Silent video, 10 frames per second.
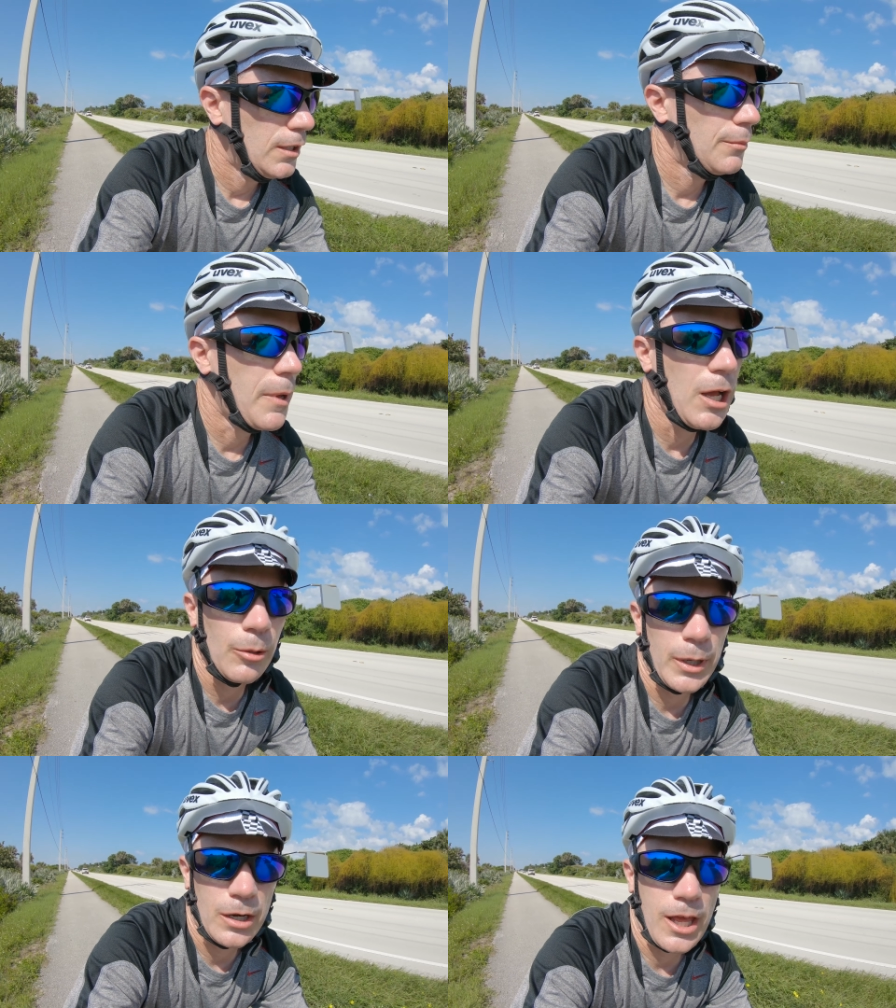
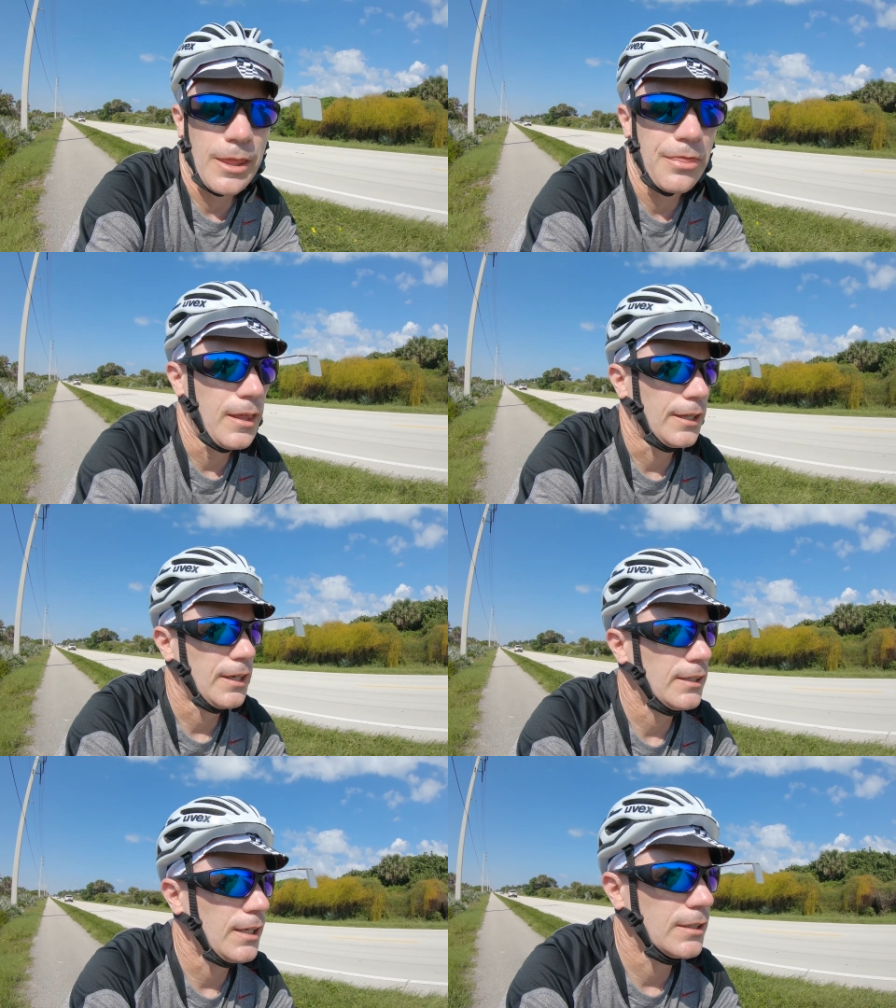Melbourne. I
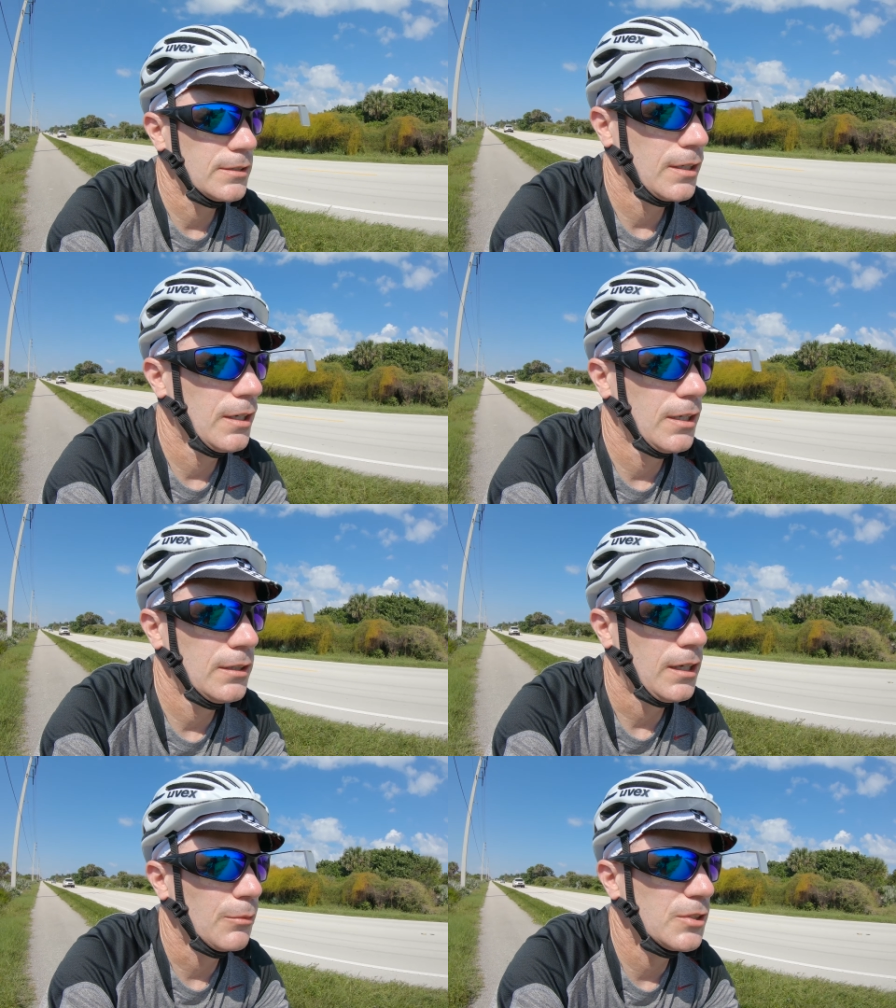think that's
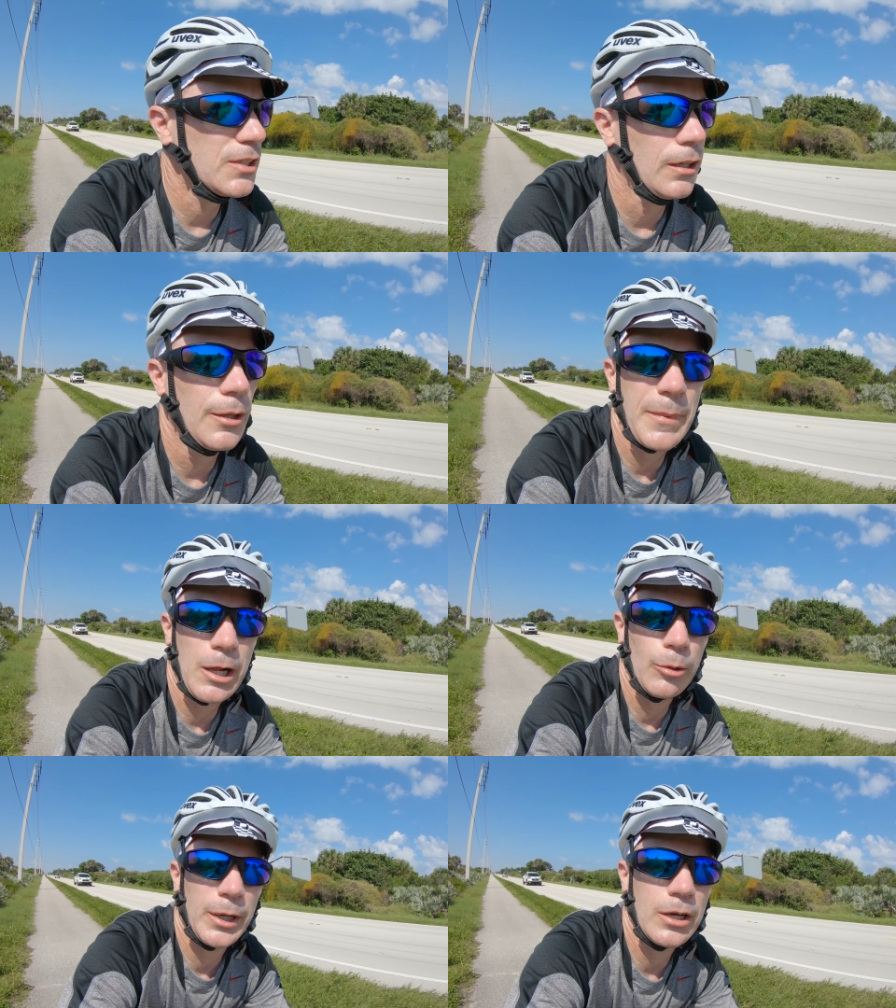I was still in
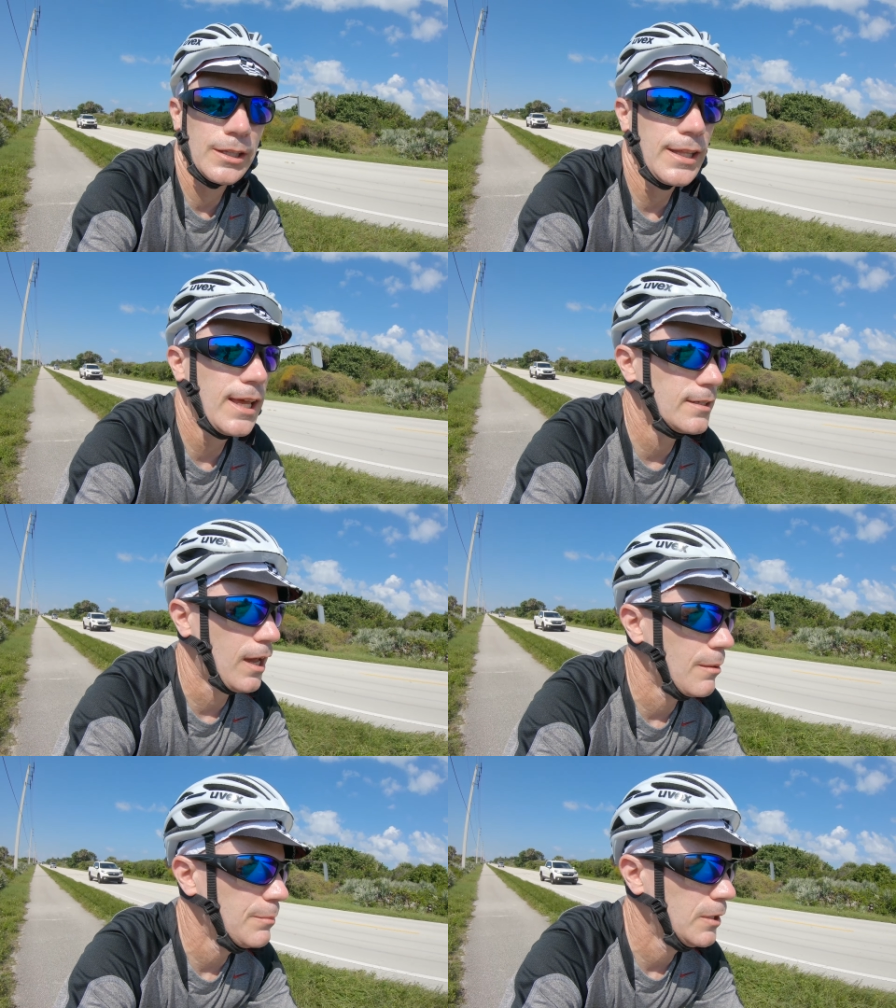Melbourne at that time.